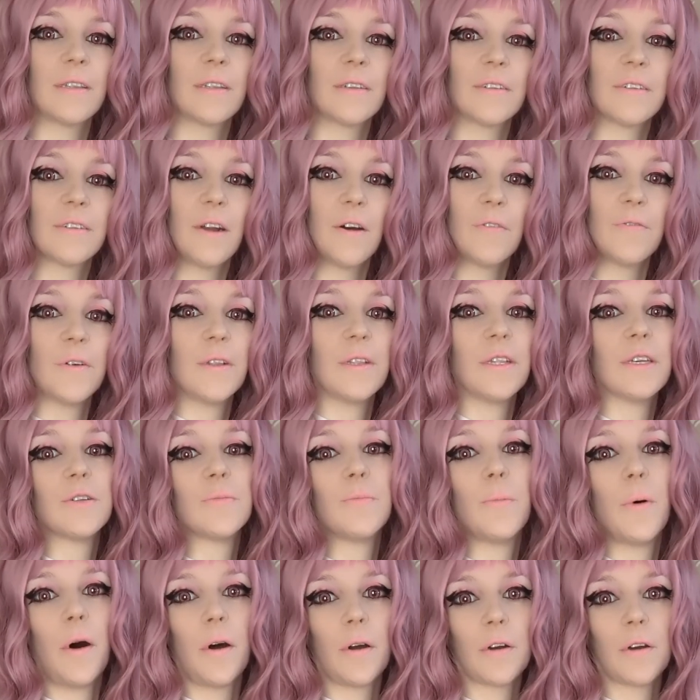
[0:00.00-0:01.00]
the stuff in this
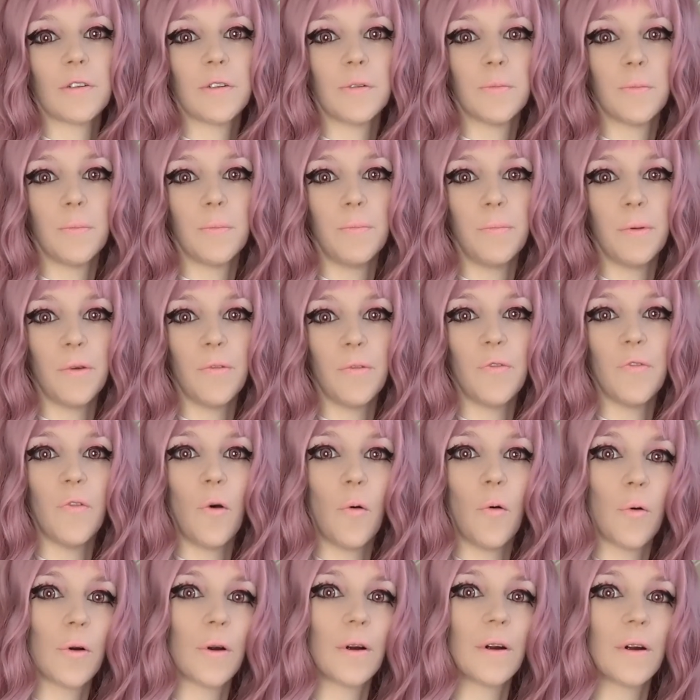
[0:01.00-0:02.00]
box
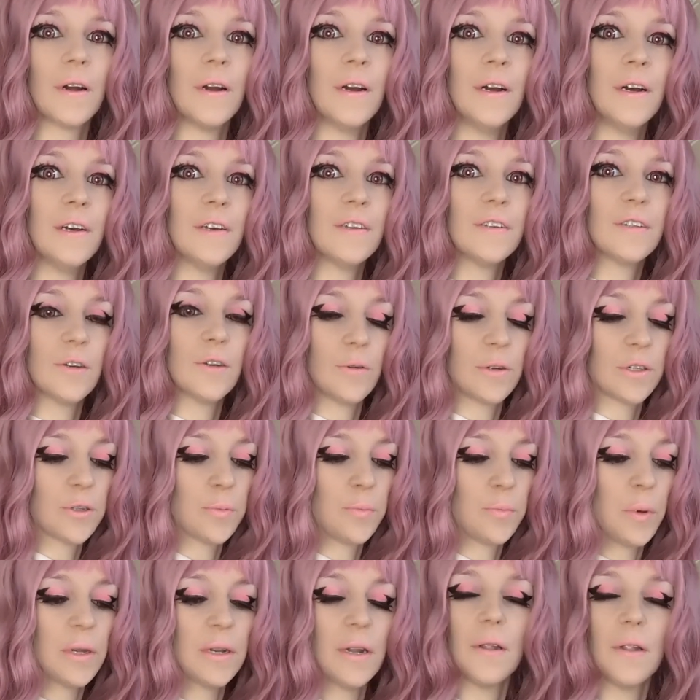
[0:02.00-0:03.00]
before. So it's
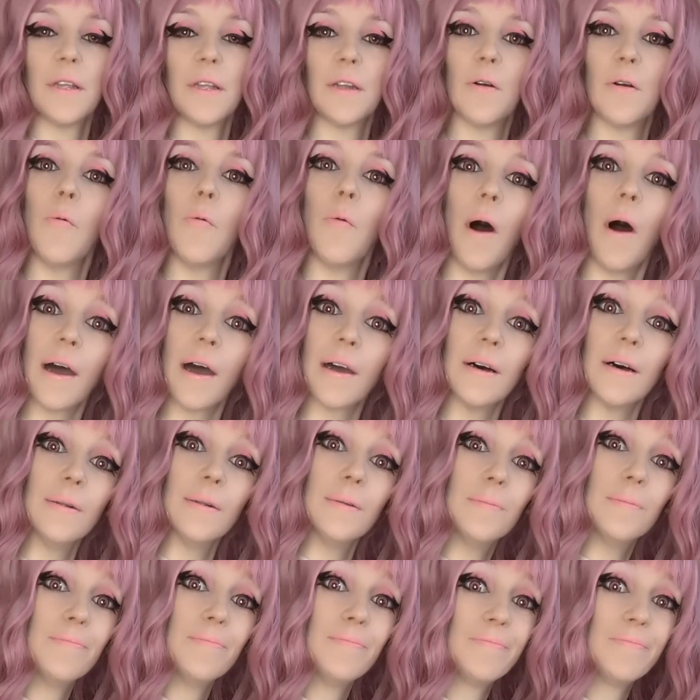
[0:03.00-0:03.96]
been a little while.